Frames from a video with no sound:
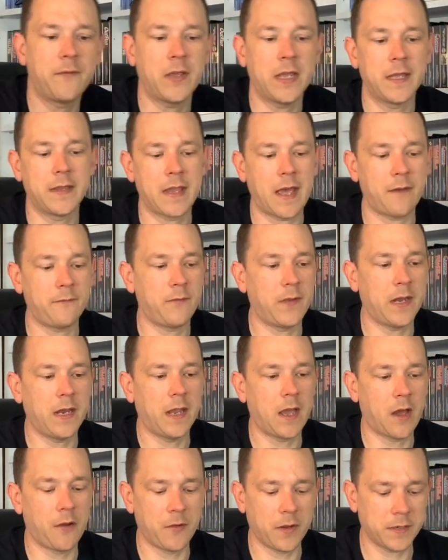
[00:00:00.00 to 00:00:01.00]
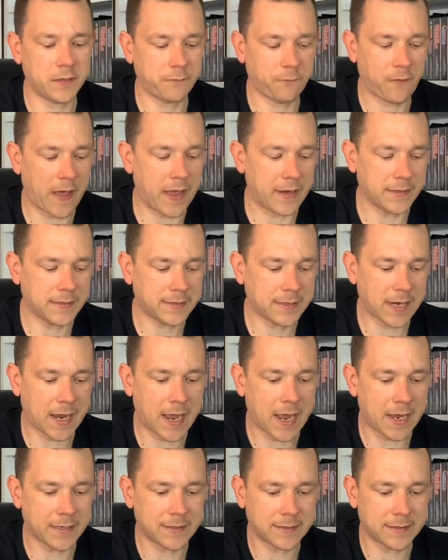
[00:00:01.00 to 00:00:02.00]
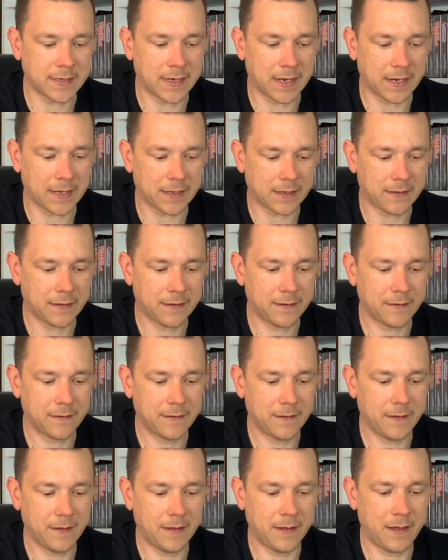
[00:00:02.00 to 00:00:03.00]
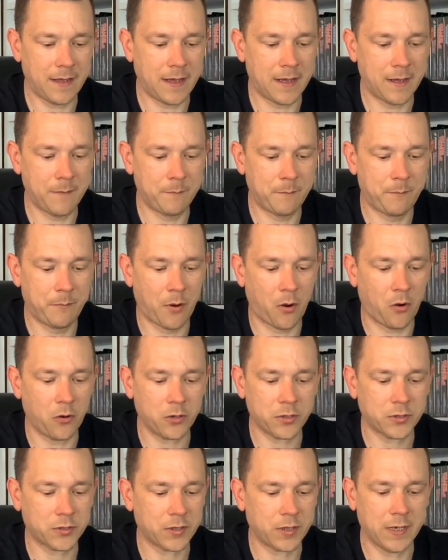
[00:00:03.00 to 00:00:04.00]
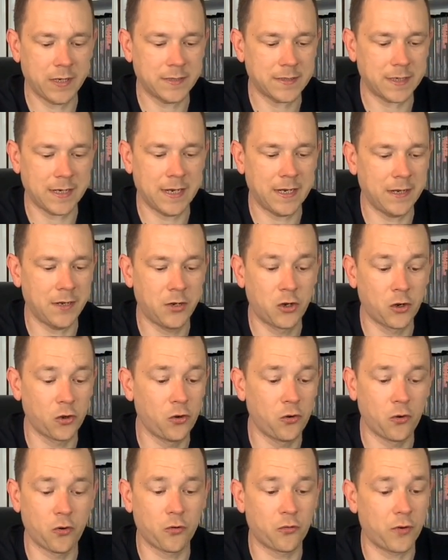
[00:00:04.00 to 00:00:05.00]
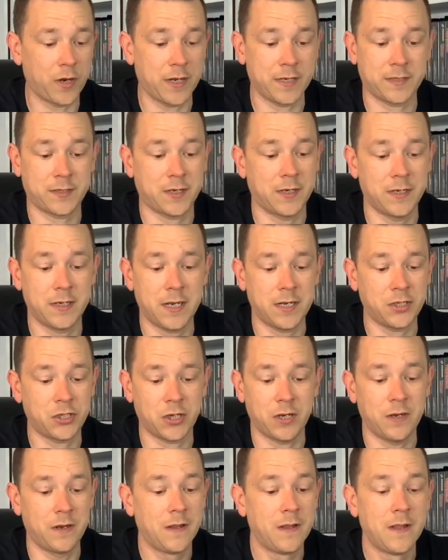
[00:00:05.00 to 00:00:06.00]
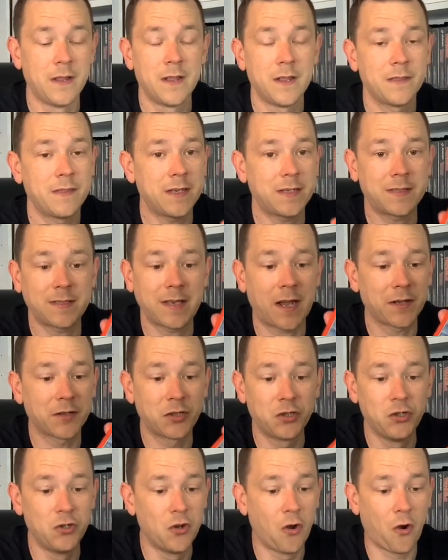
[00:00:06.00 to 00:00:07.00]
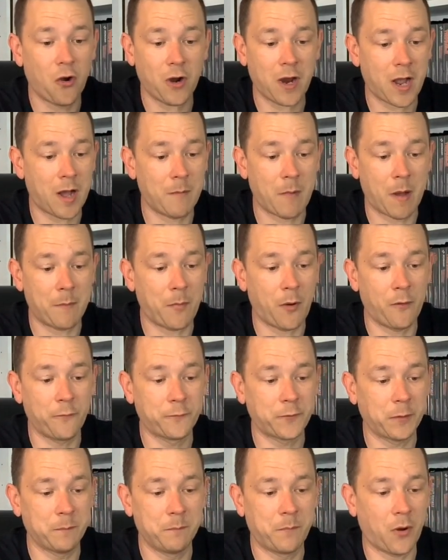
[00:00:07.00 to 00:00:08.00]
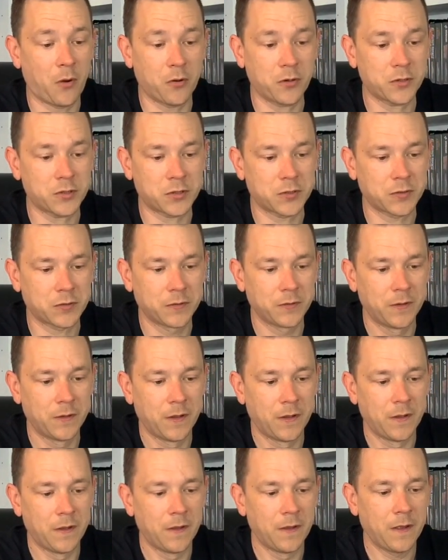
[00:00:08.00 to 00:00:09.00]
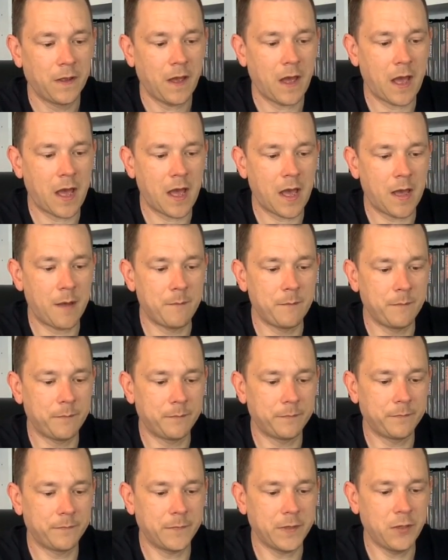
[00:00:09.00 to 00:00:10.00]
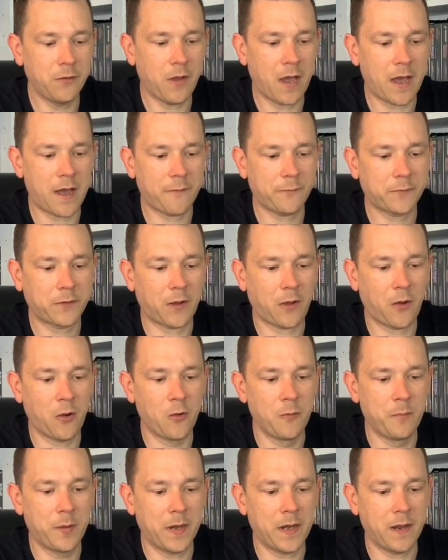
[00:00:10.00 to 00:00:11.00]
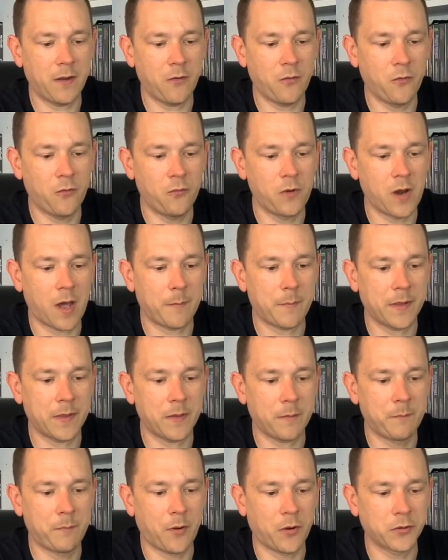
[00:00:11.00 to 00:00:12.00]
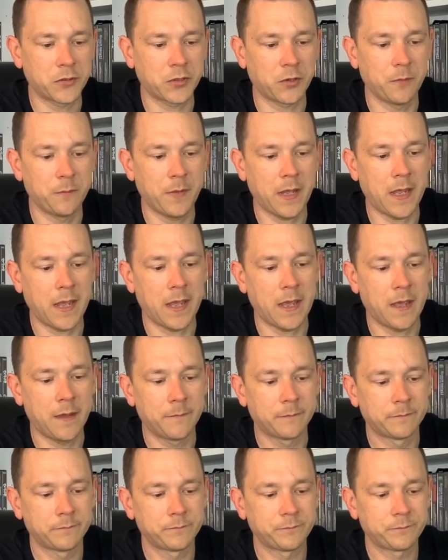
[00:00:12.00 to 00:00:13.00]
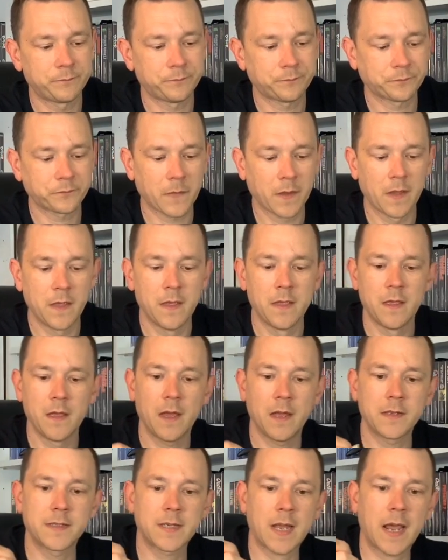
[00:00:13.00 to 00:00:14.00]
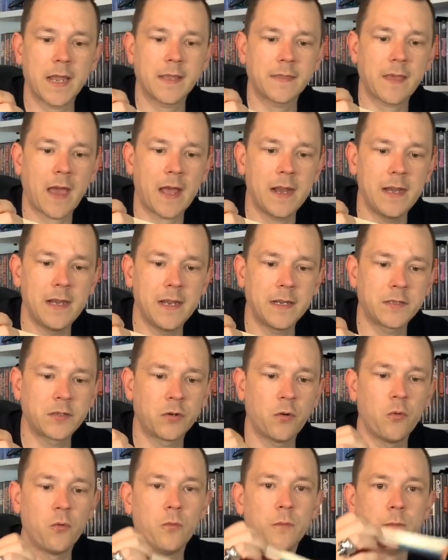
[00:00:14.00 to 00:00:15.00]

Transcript: in that video. It's fantastic box. It's in glorious condition. This does not come up often boxed. You have to open it all up at the bottom here and take that little